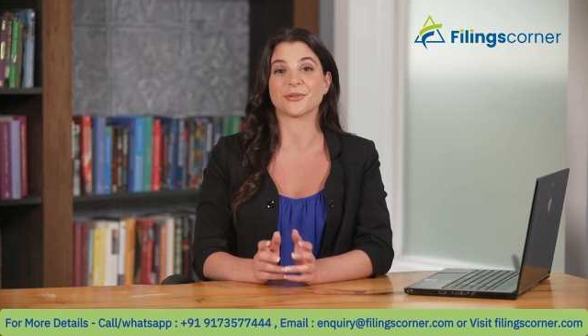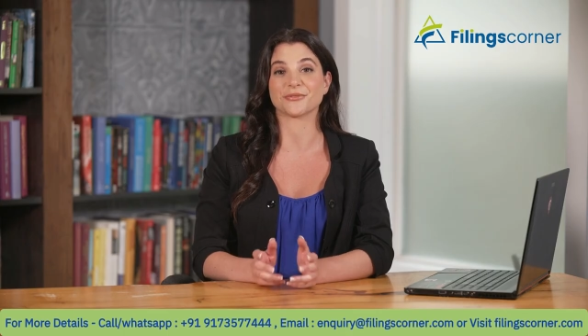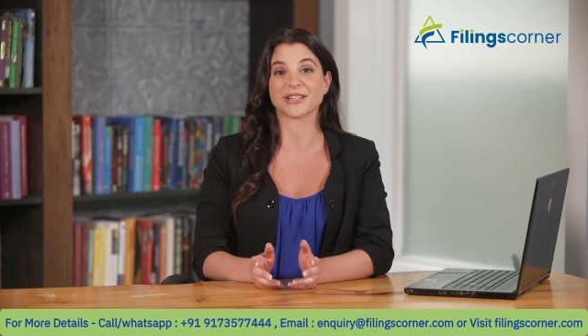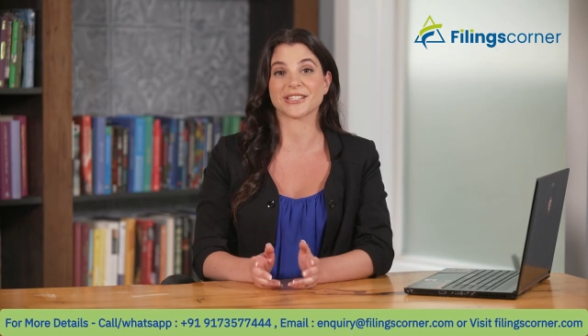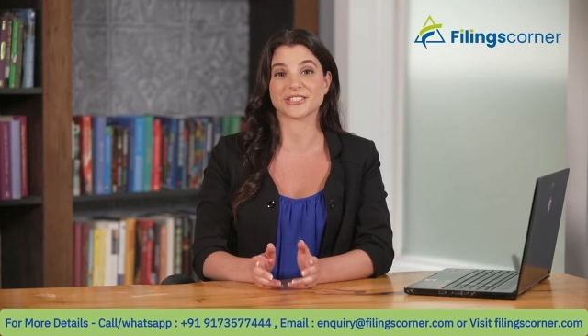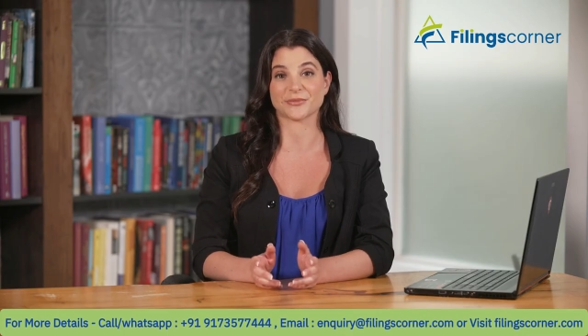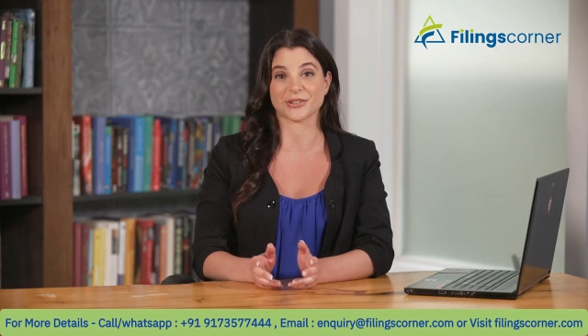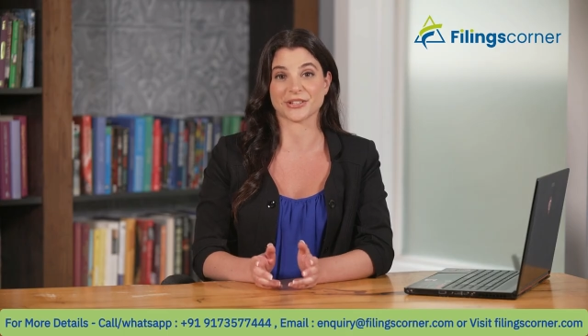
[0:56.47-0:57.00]
of
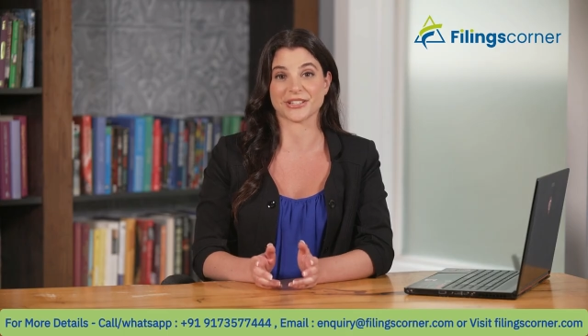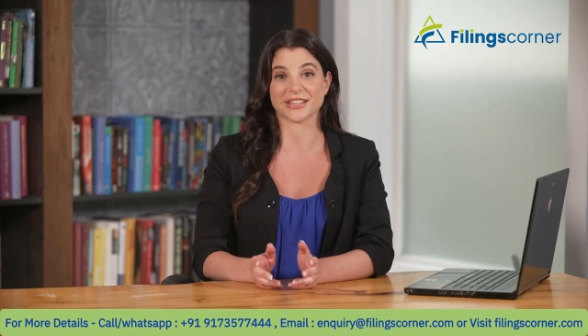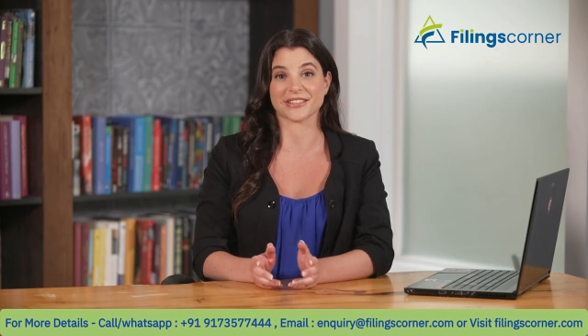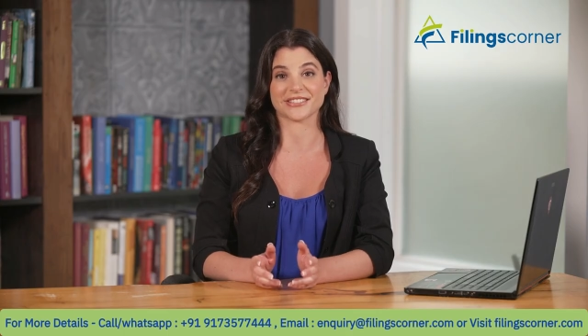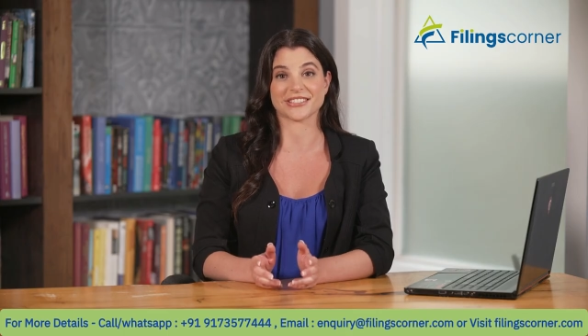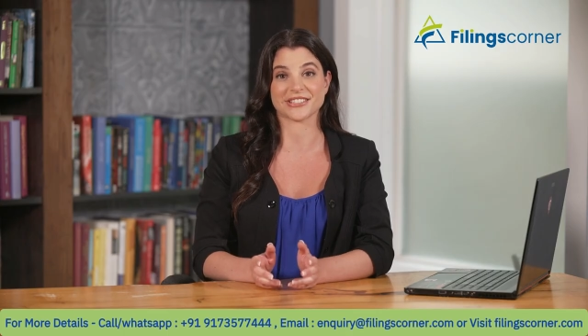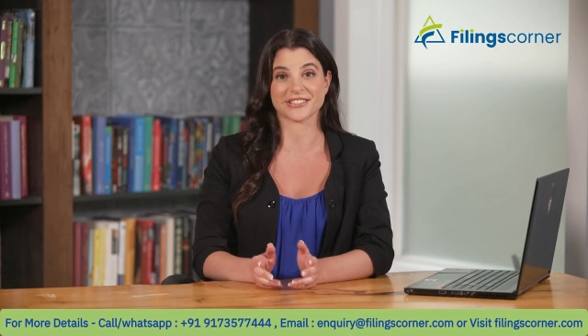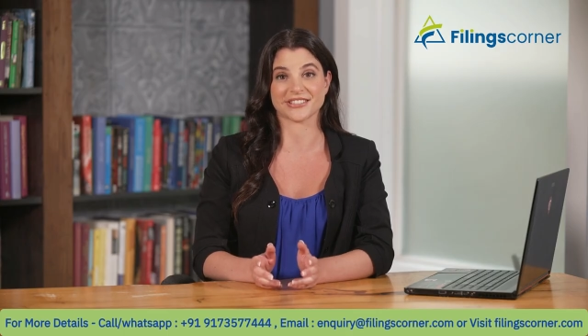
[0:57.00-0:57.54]

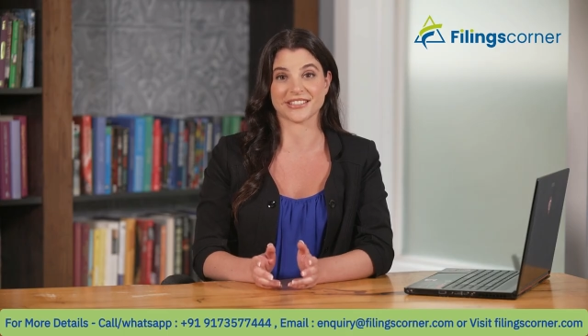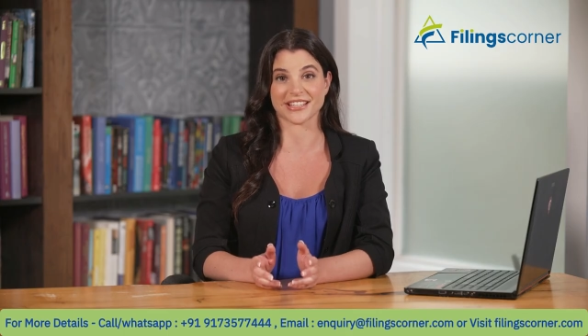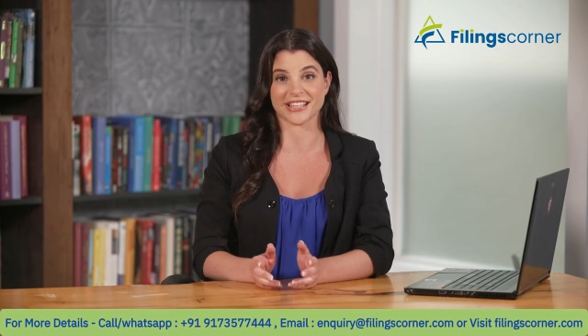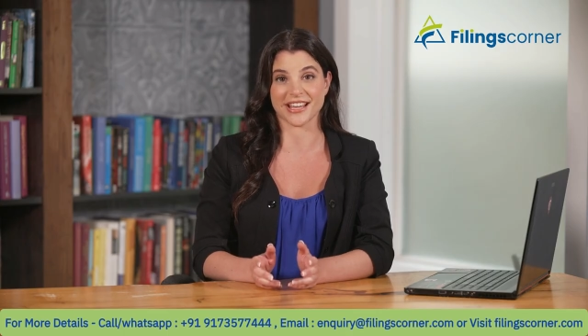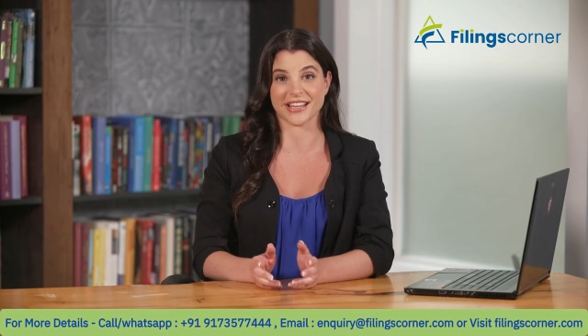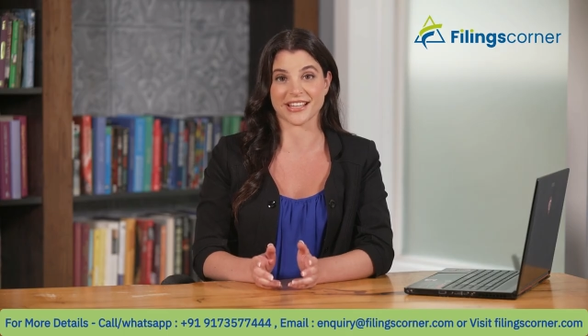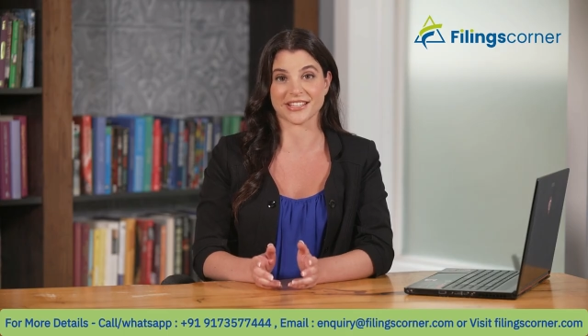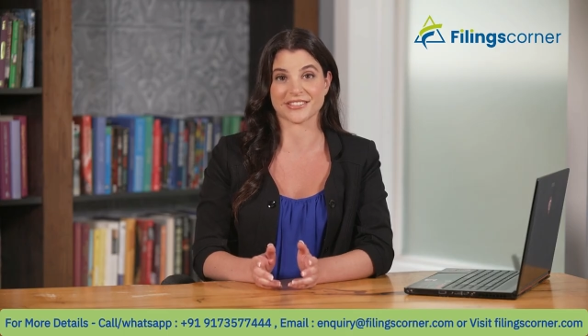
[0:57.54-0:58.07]
experienced
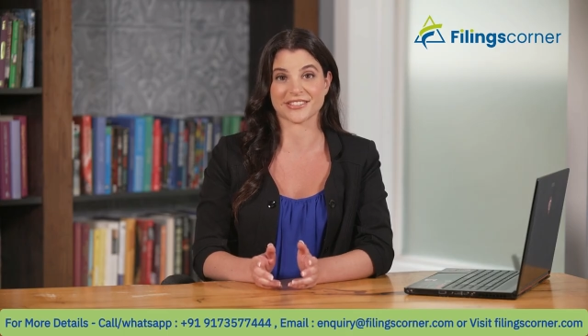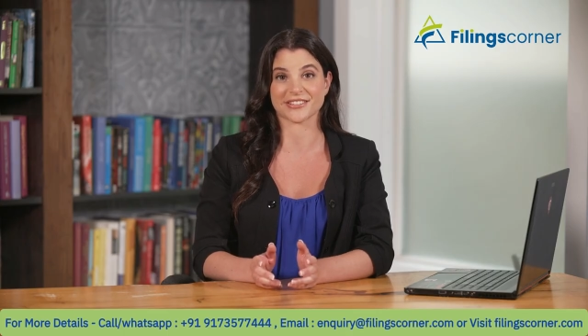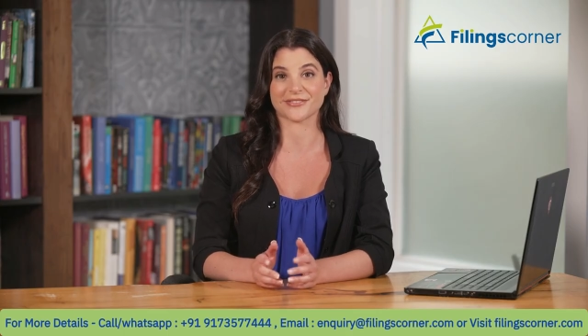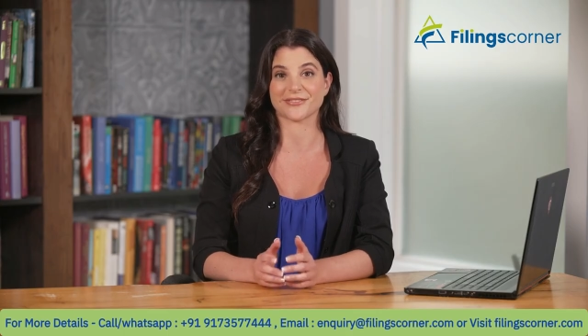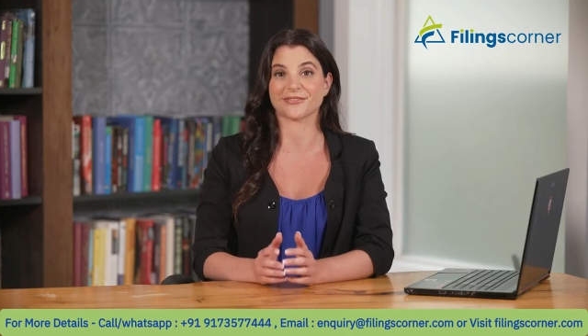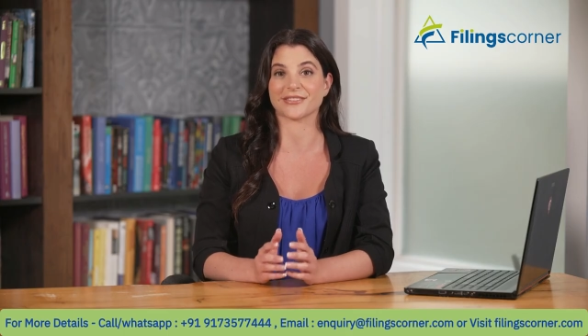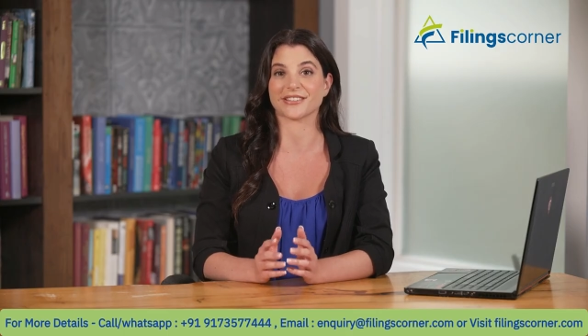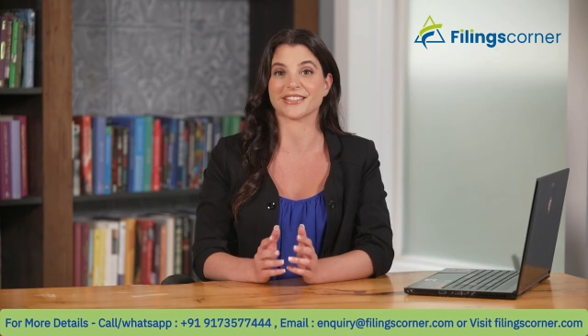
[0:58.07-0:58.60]
CAs,
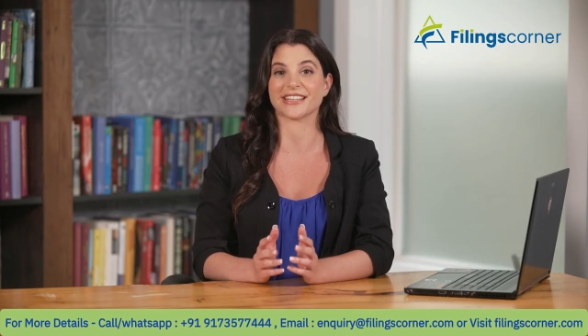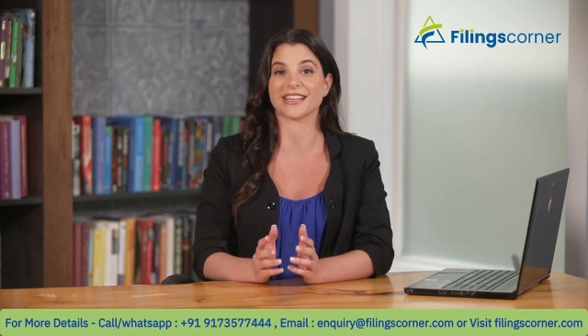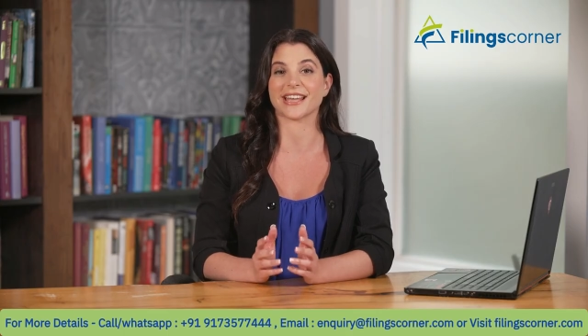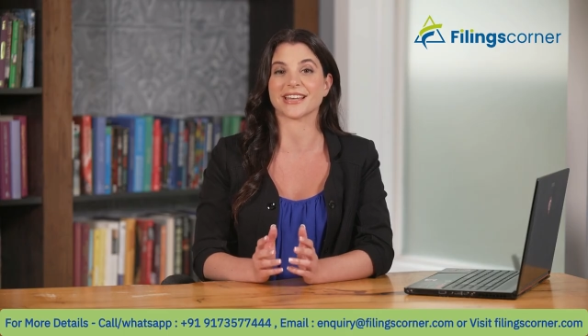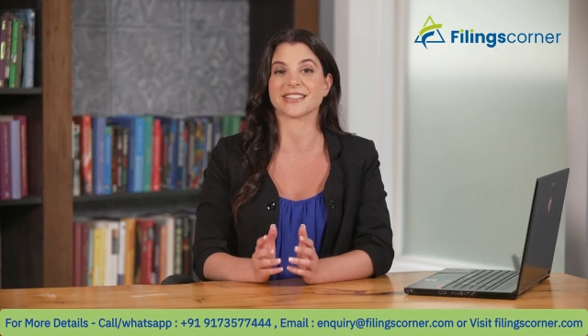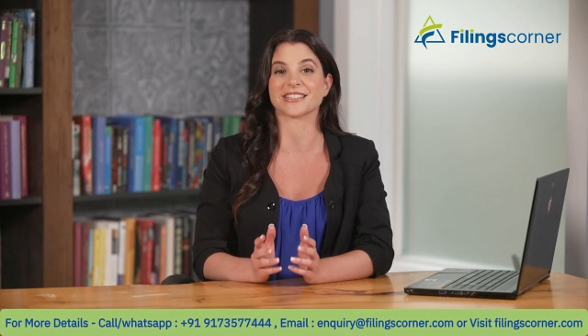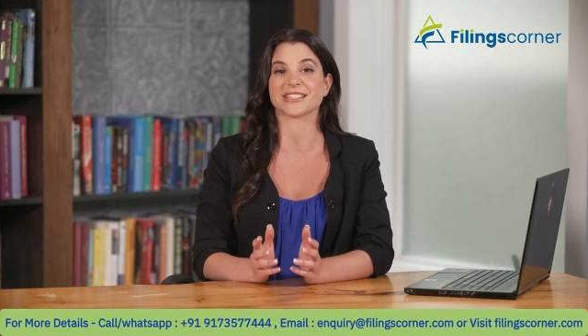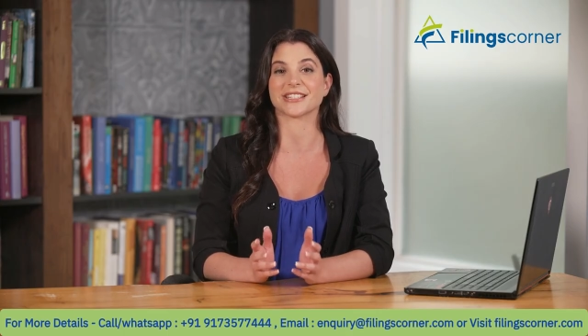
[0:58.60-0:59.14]

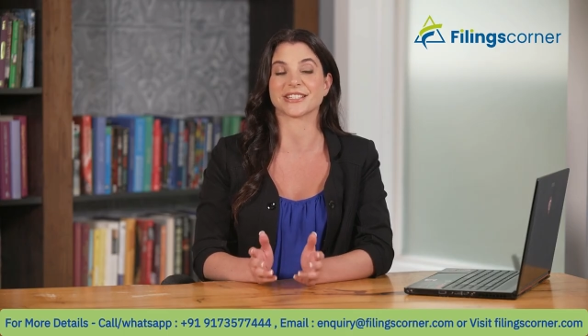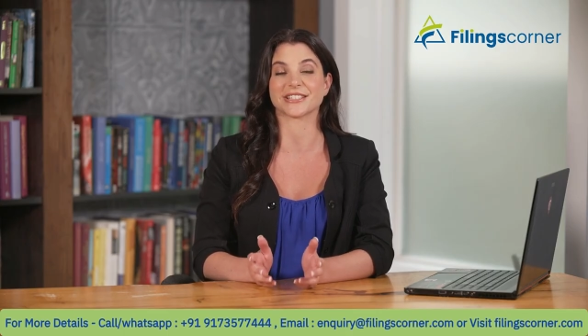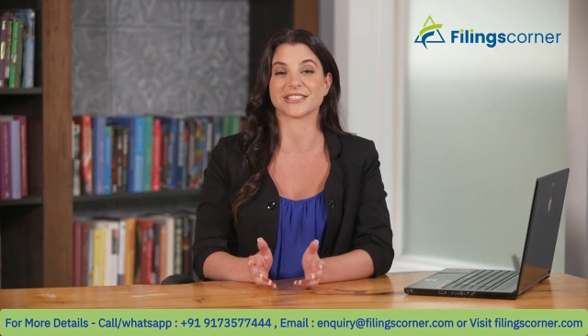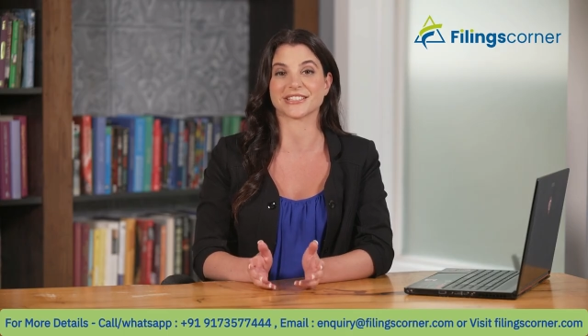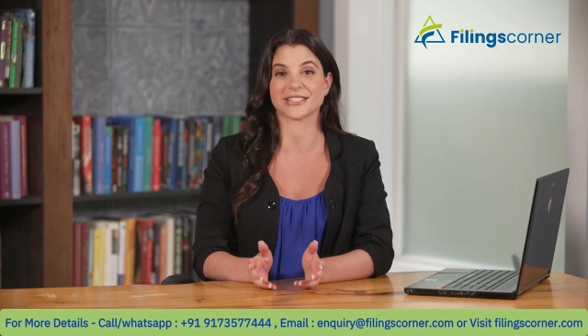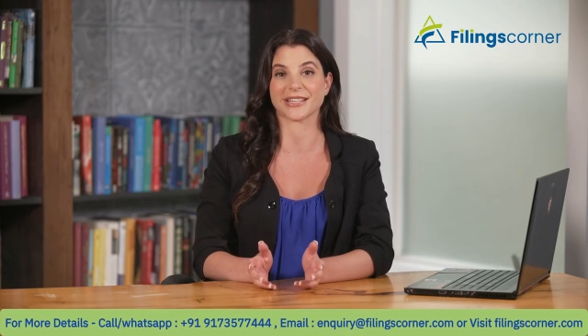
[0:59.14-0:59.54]
CSs,